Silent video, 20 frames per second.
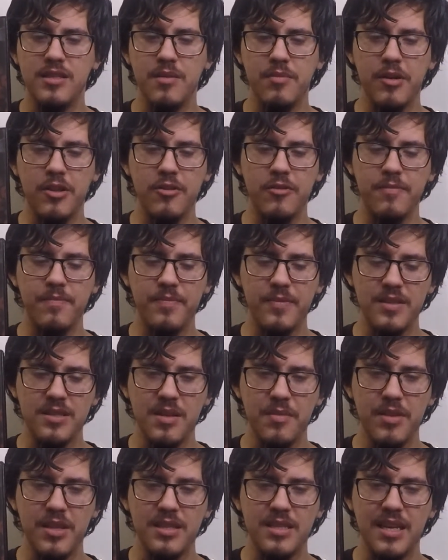some of
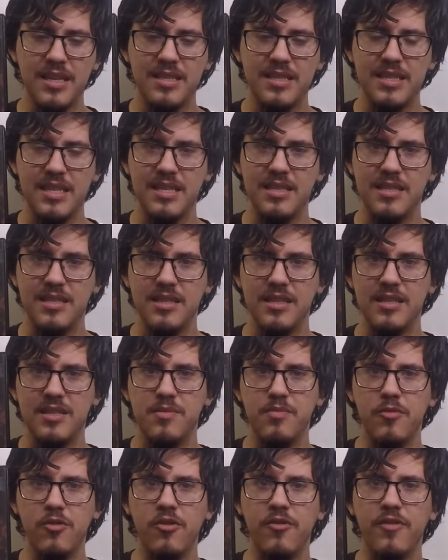the death scenes
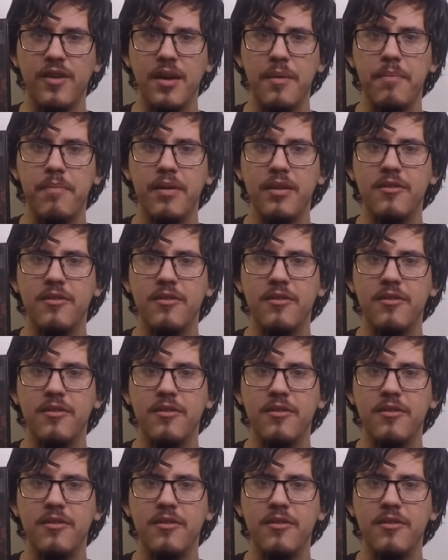in this movie.